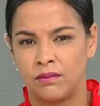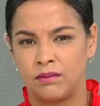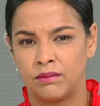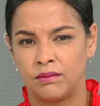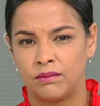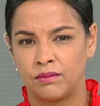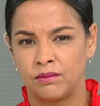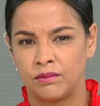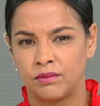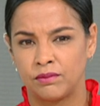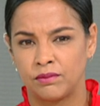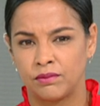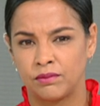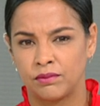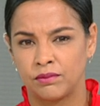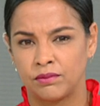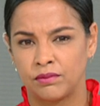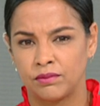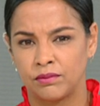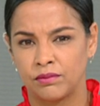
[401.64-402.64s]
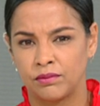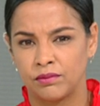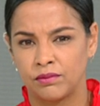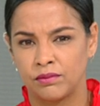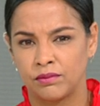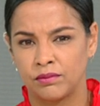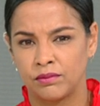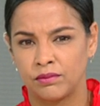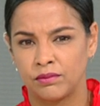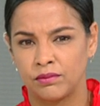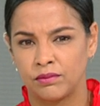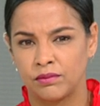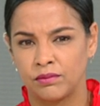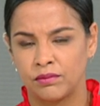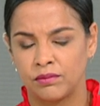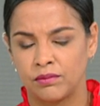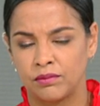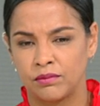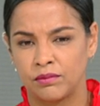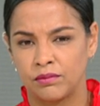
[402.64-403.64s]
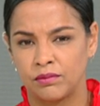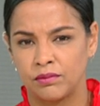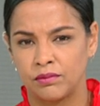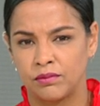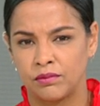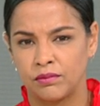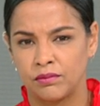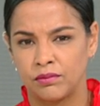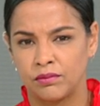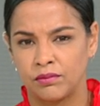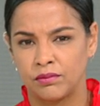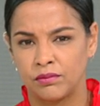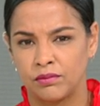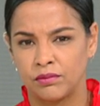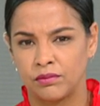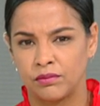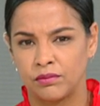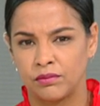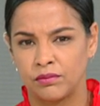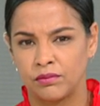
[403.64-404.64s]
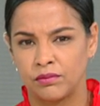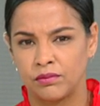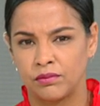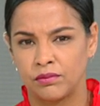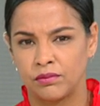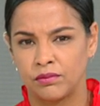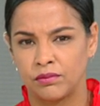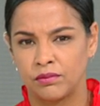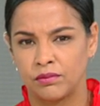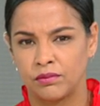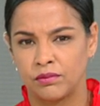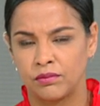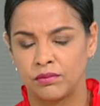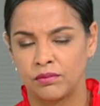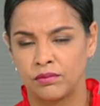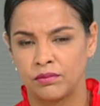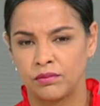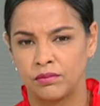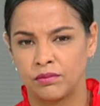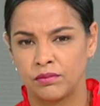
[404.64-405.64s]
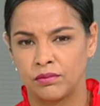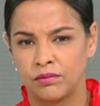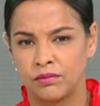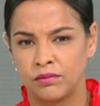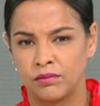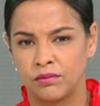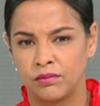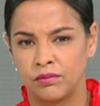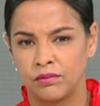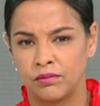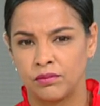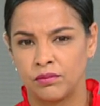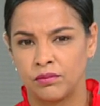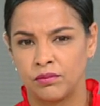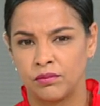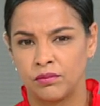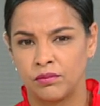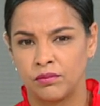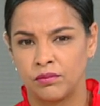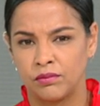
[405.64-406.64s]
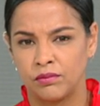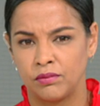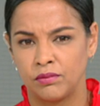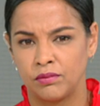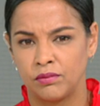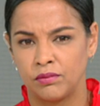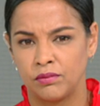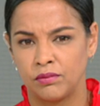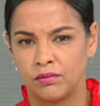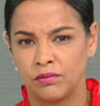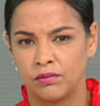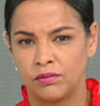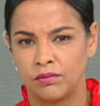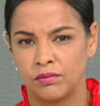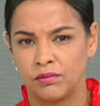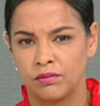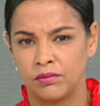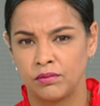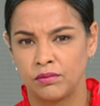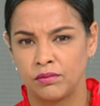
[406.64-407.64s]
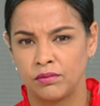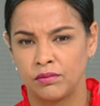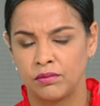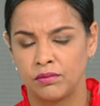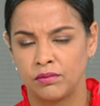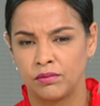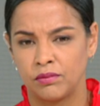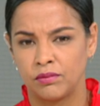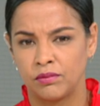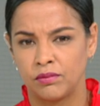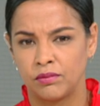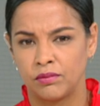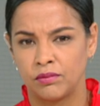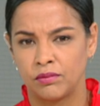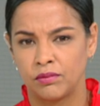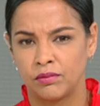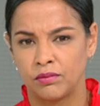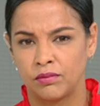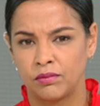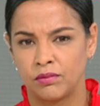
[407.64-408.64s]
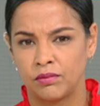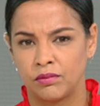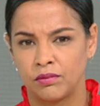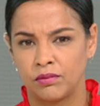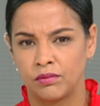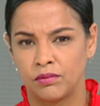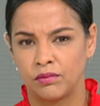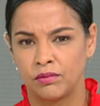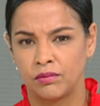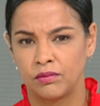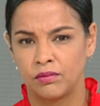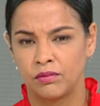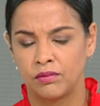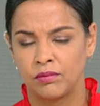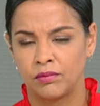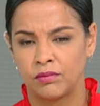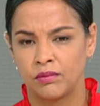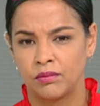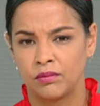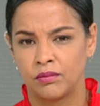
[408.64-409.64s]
(silent)